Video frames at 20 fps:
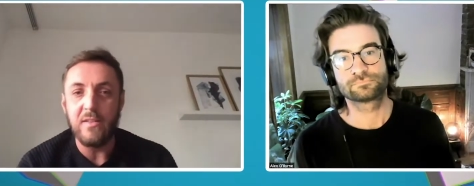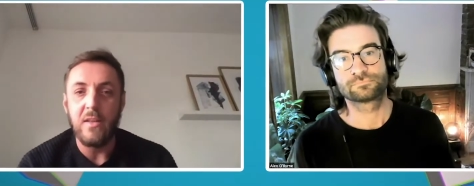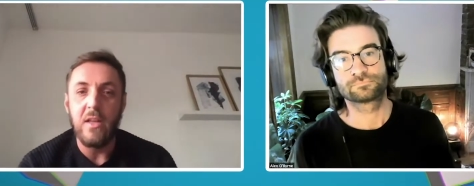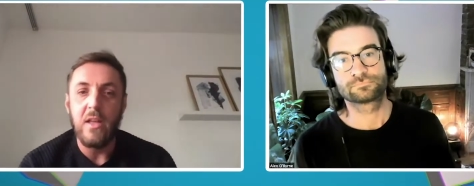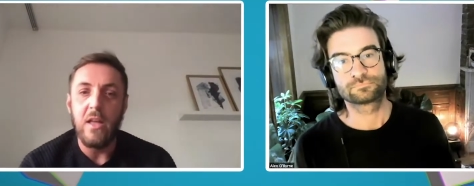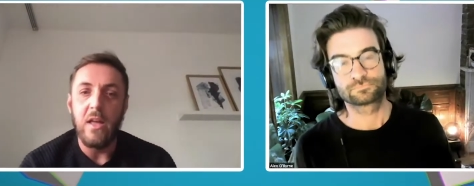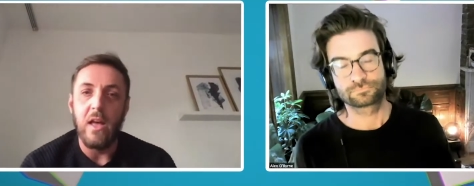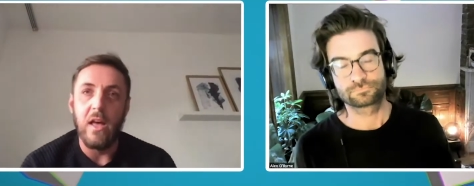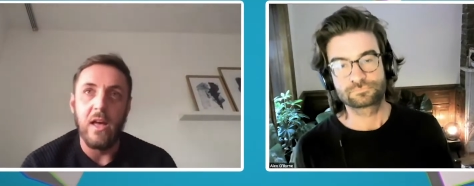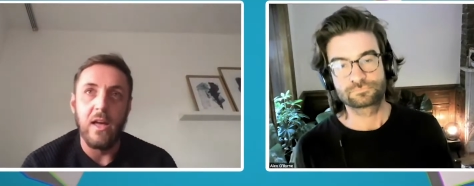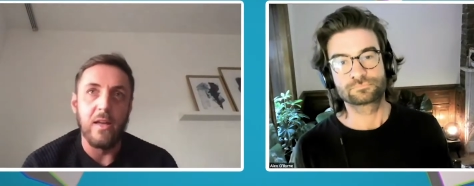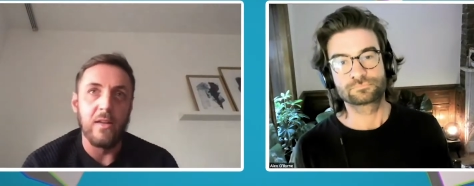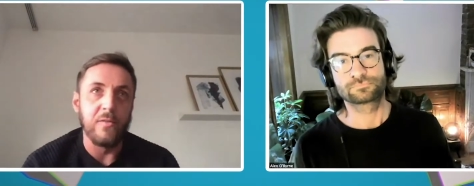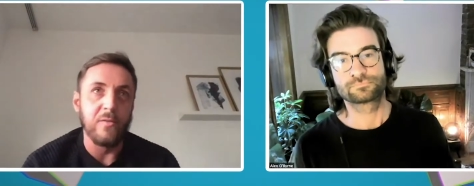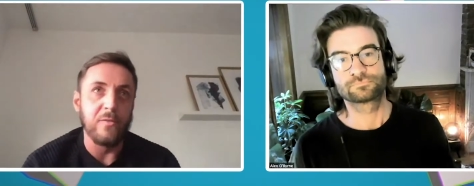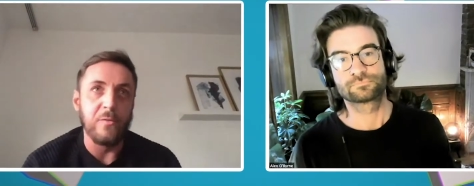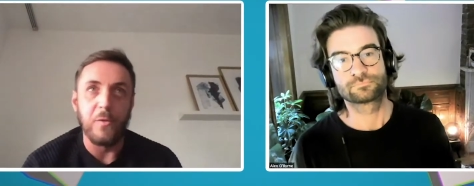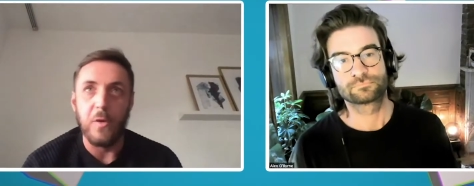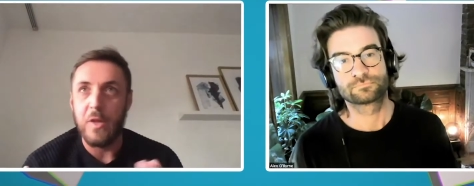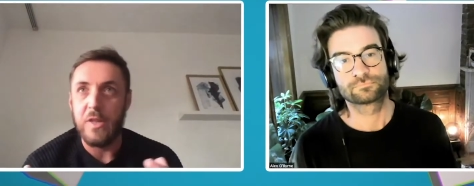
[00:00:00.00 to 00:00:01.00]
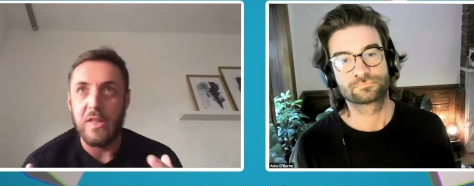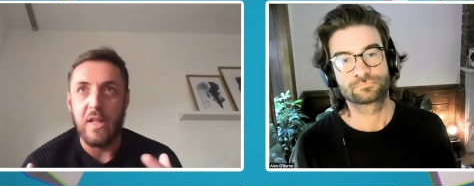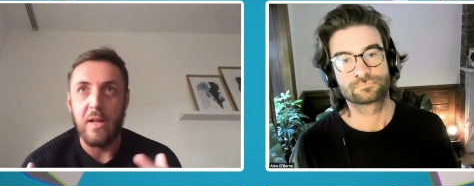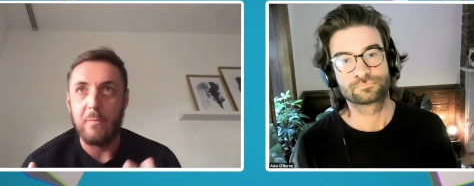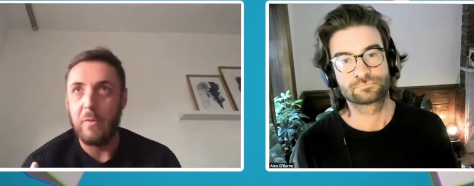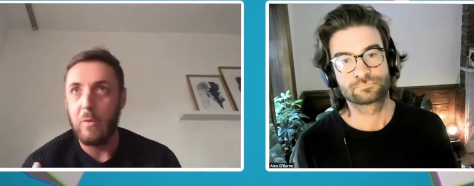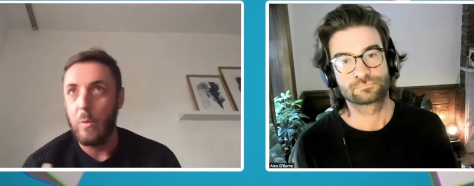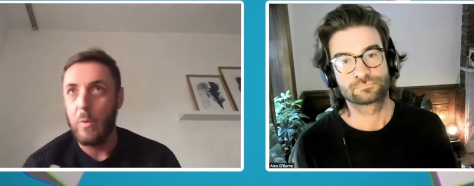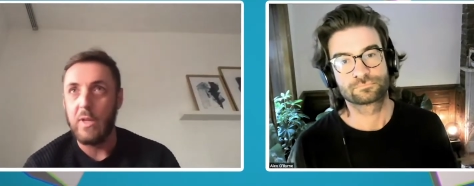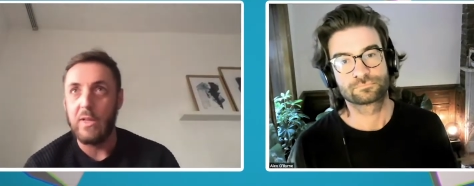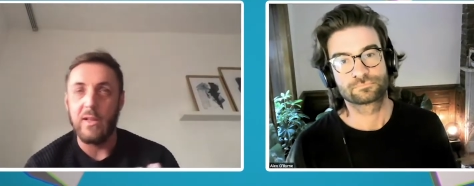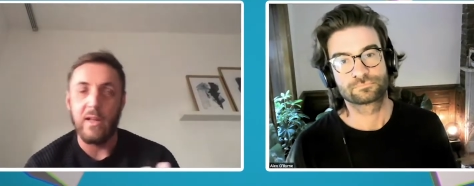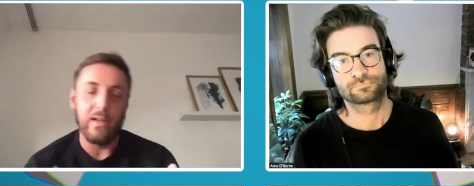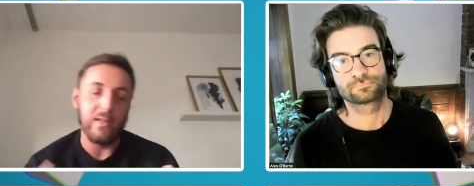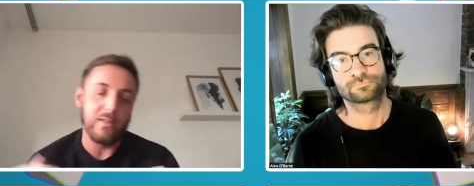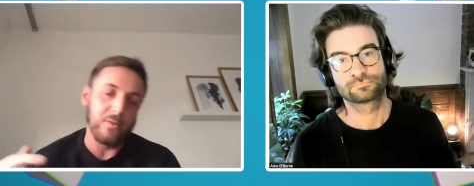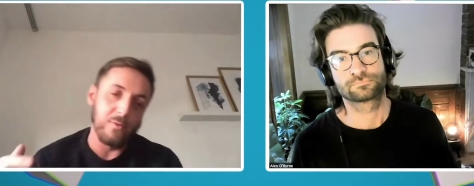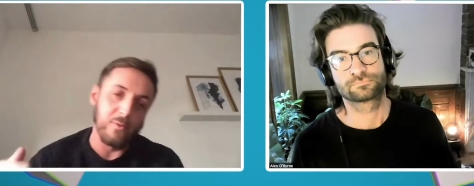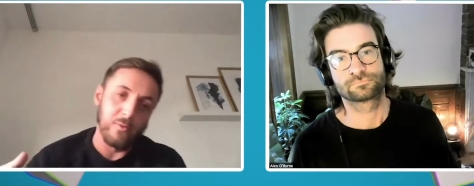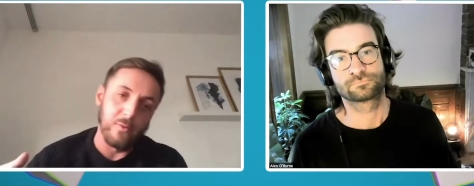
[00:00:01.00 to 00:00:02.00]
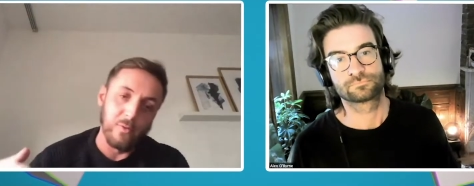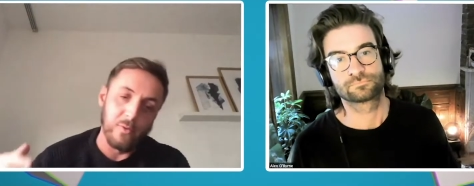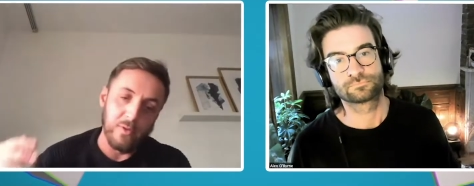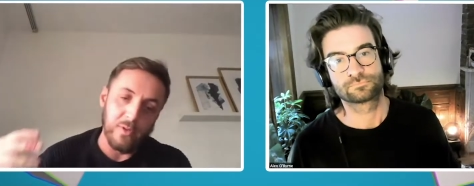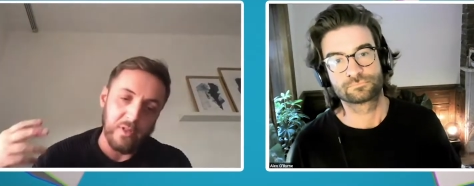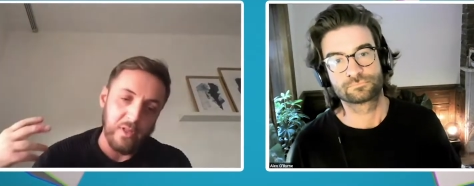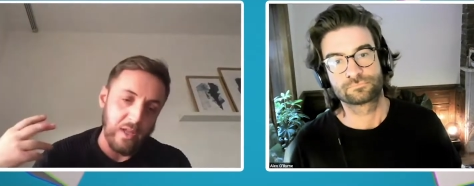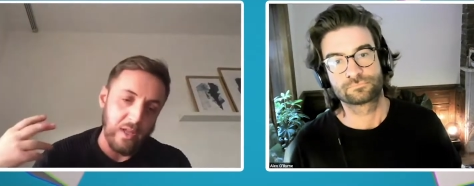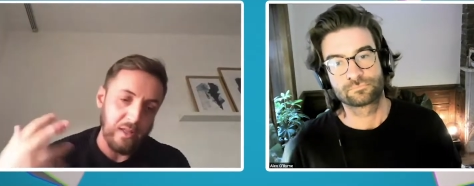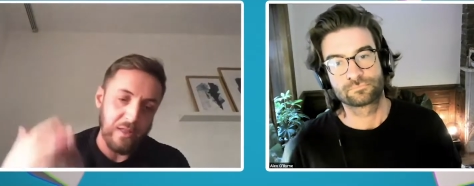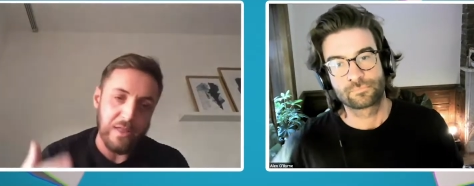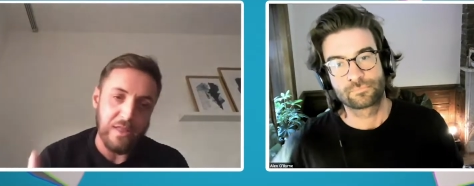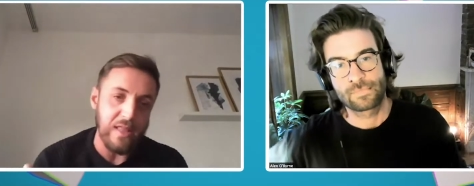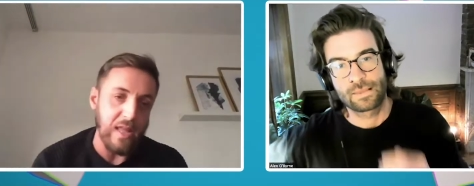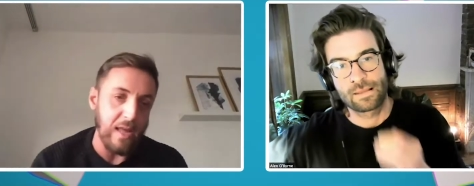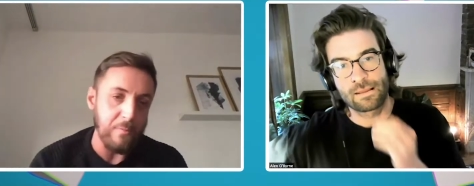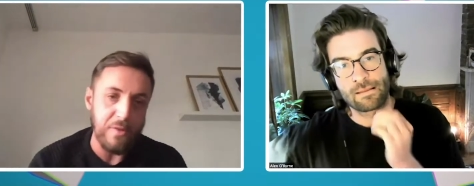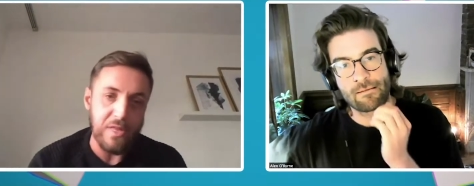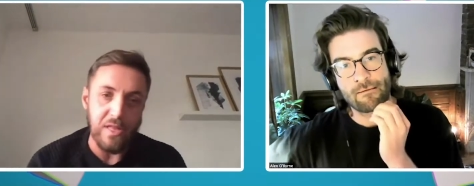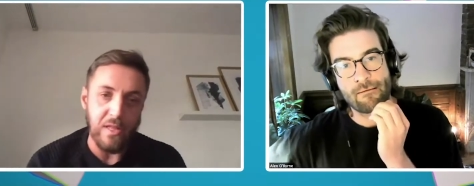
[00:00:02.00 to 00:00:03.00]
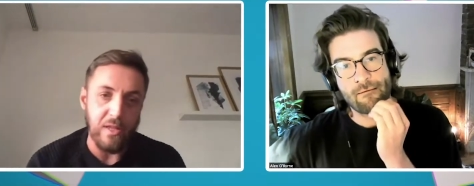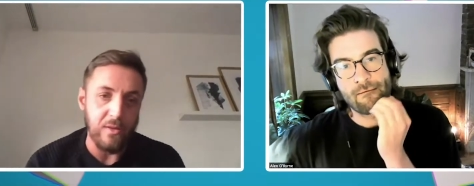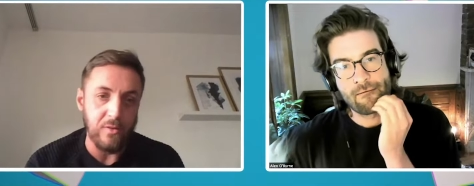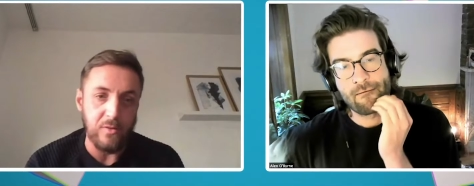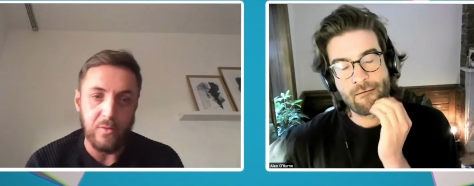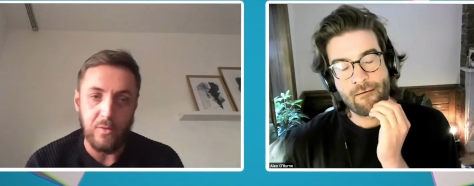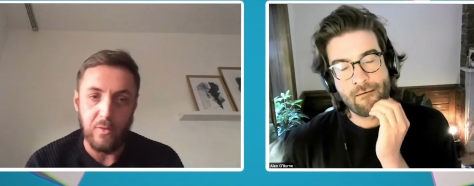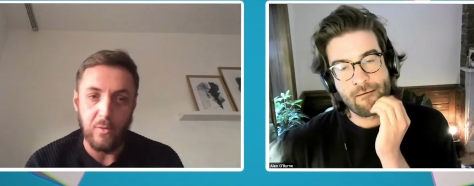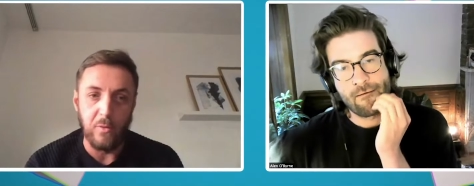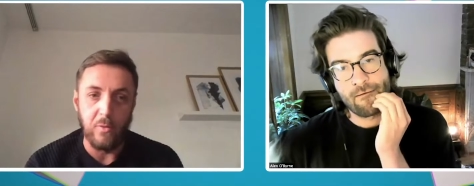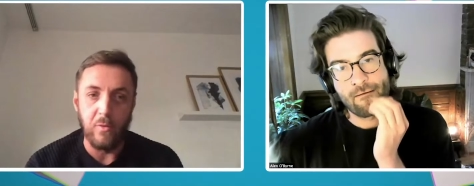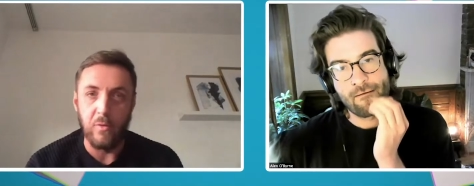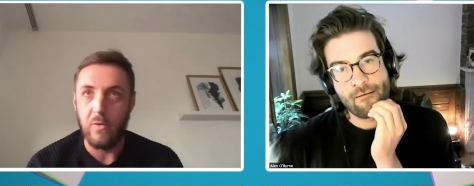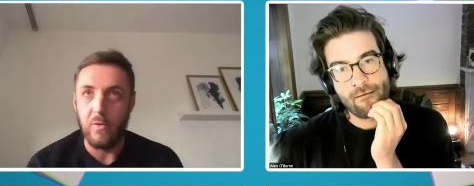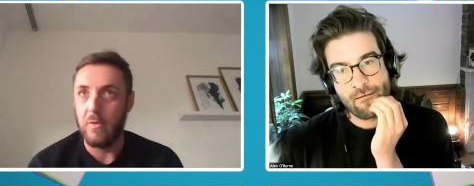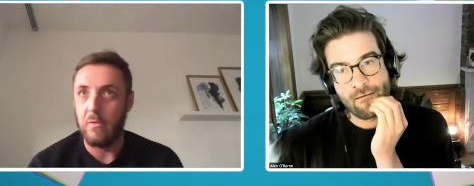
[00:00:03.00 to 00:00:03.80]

Speaker 1: And for example, we'd like to take steps into